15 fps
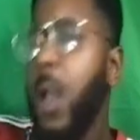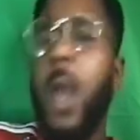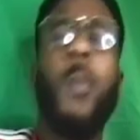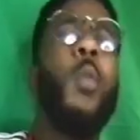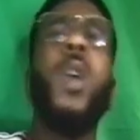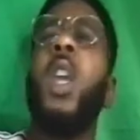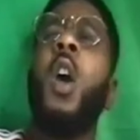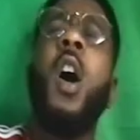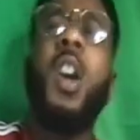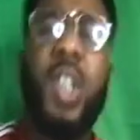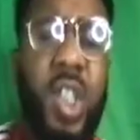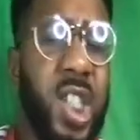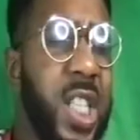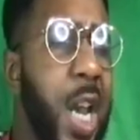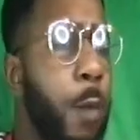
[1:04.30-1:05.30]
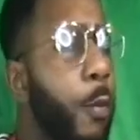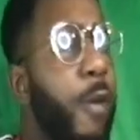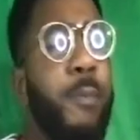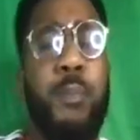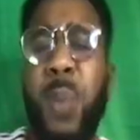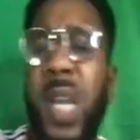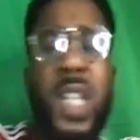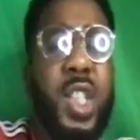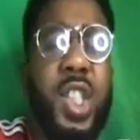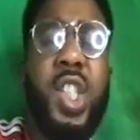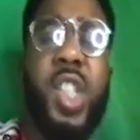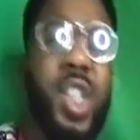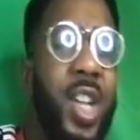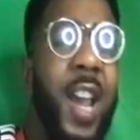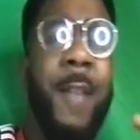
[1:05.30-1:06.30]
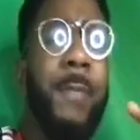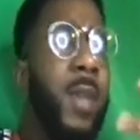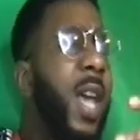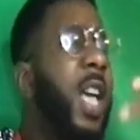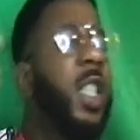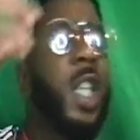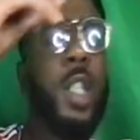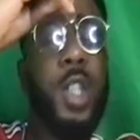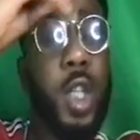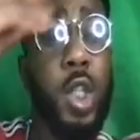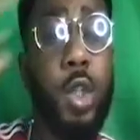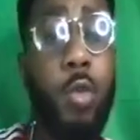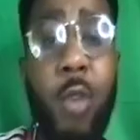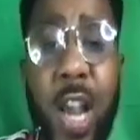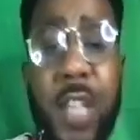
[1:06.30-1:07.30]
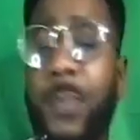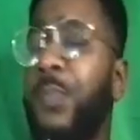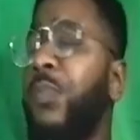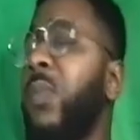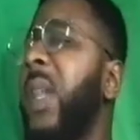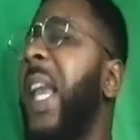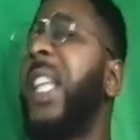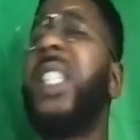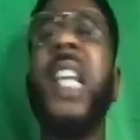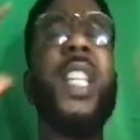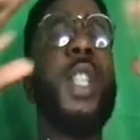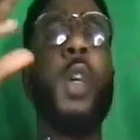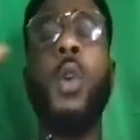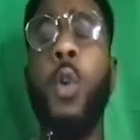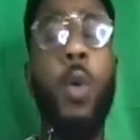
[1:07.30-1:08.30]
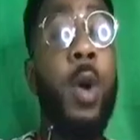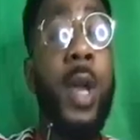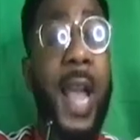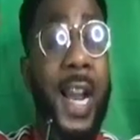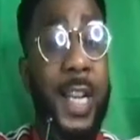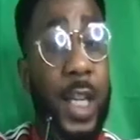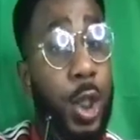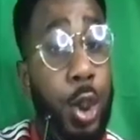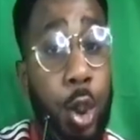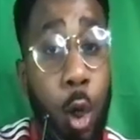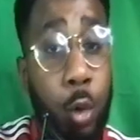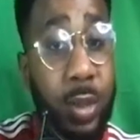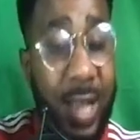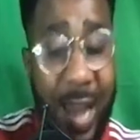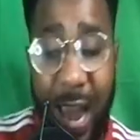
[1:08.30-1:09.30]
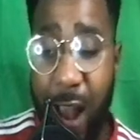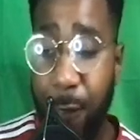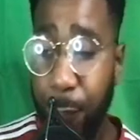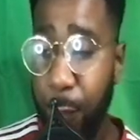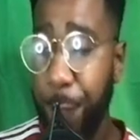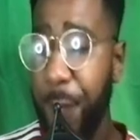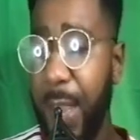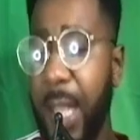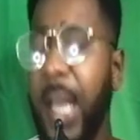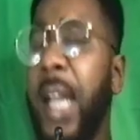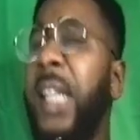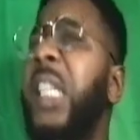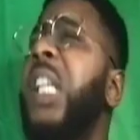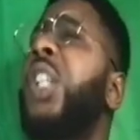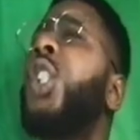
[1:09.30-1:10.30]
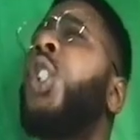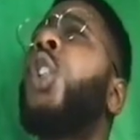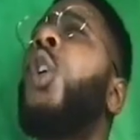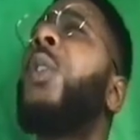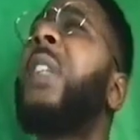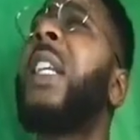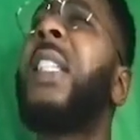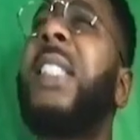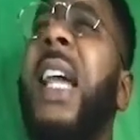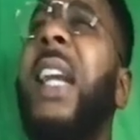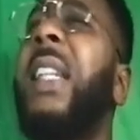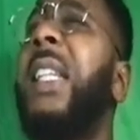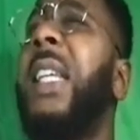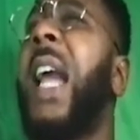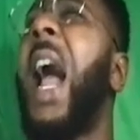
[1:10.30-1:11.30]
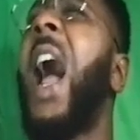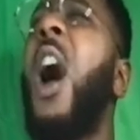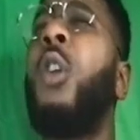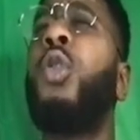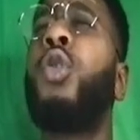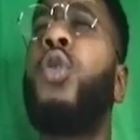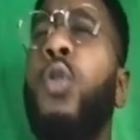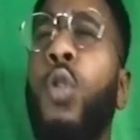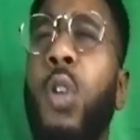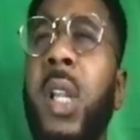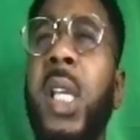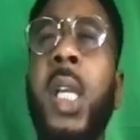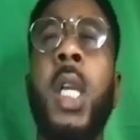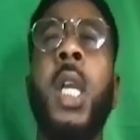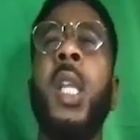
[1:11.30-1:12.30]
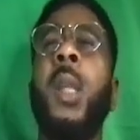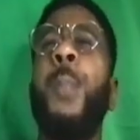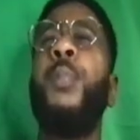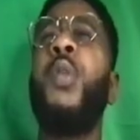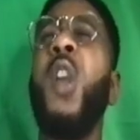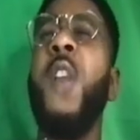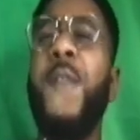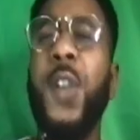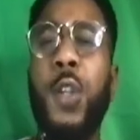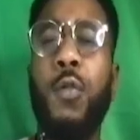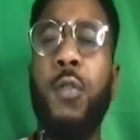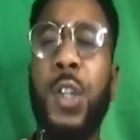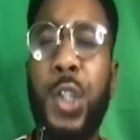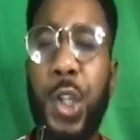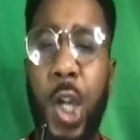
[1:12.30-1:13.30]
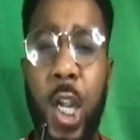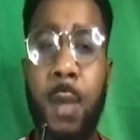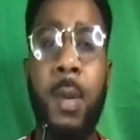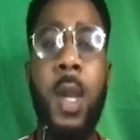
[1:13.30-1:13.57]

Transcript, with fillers: and we are shit. We've been shit. It's a disgrace. It says it all, and this shows everything. This shows exactly how truly the previous regime